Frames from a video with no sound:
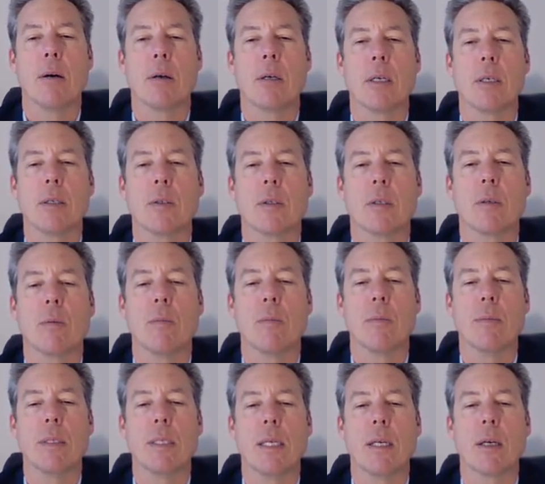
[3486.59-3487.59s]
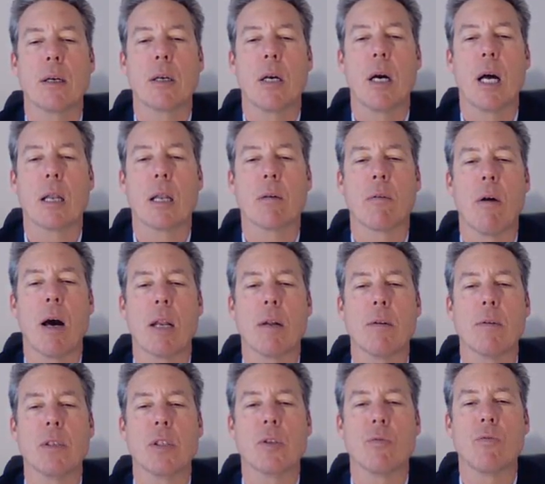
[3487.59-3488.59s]
you know, because let me see here,
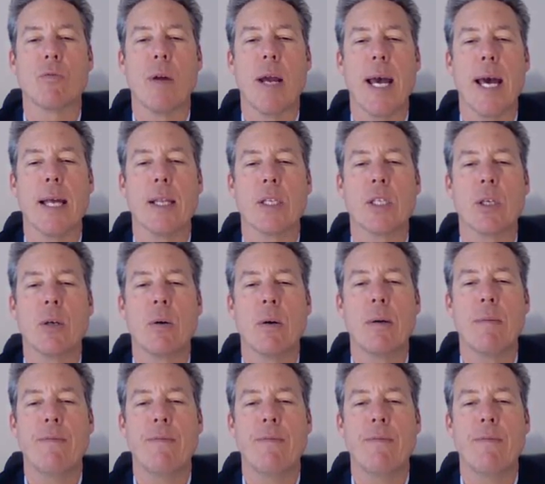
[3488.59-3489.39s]
Colorado is the red,